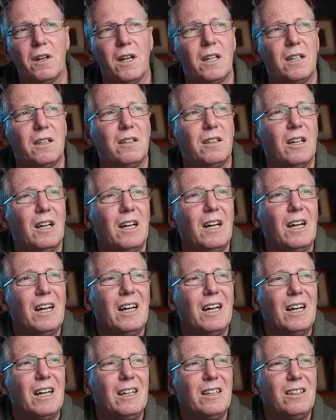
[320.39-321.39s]
And
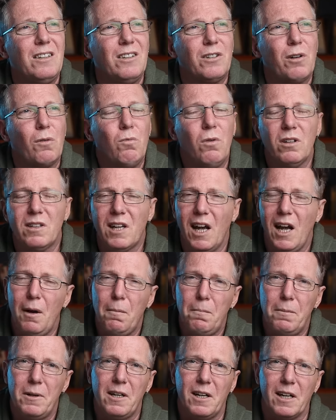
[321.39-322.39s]
so what's
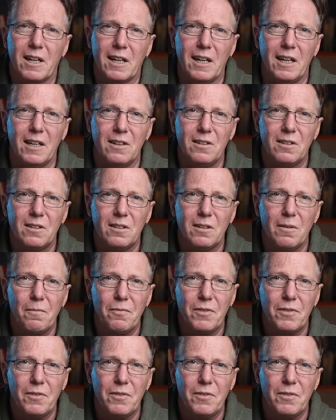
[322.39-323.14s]
happening is